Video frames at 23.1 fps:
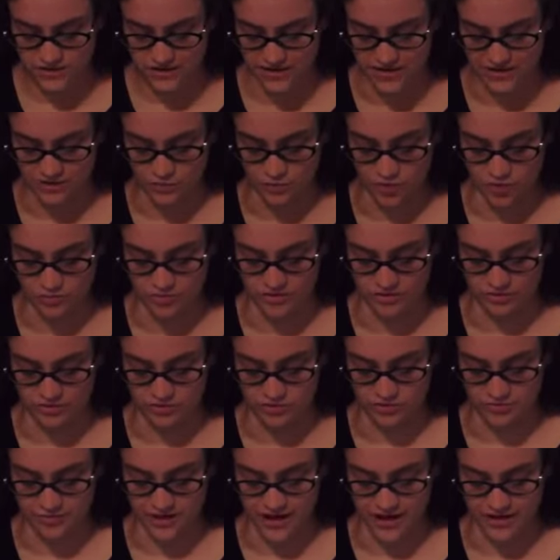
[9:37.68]
And it won't be able to
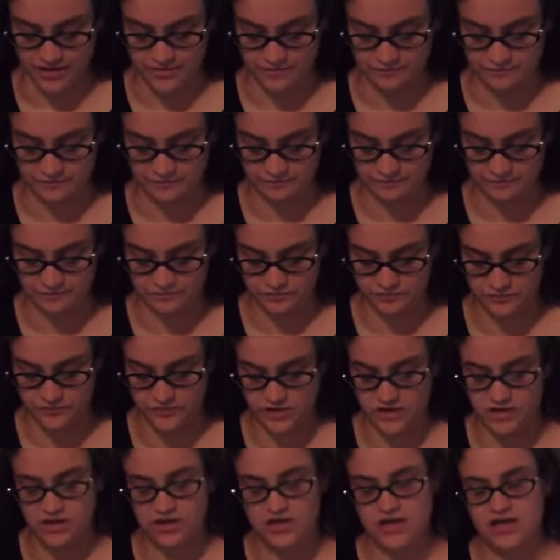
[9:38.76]
grow back.
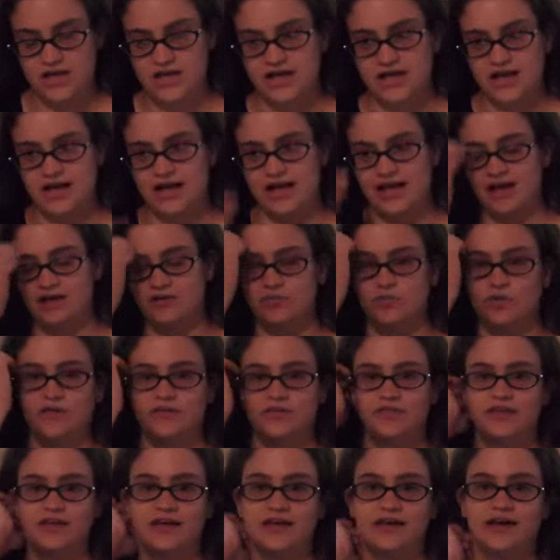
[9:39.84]
And
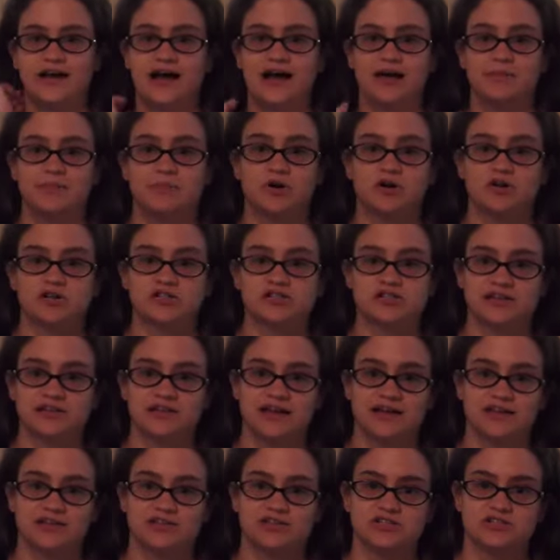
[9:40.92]
one thing I personally
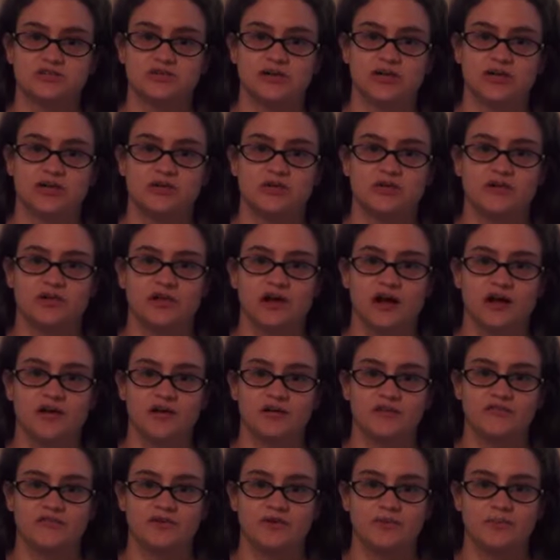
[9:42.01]
like to do, and I know a lot
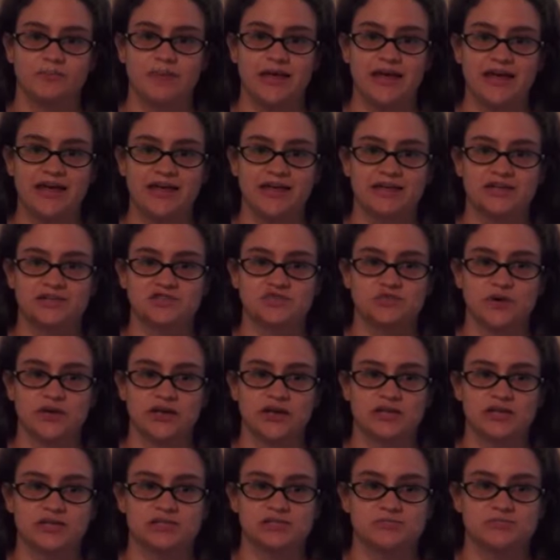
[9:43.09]
of pagans,
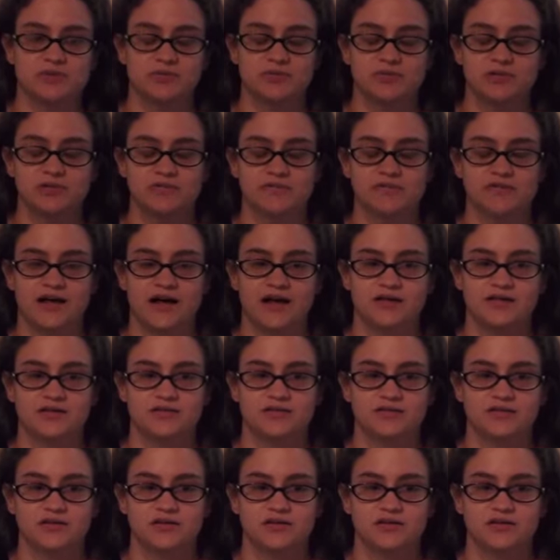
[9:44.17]
Wiccans, people of that,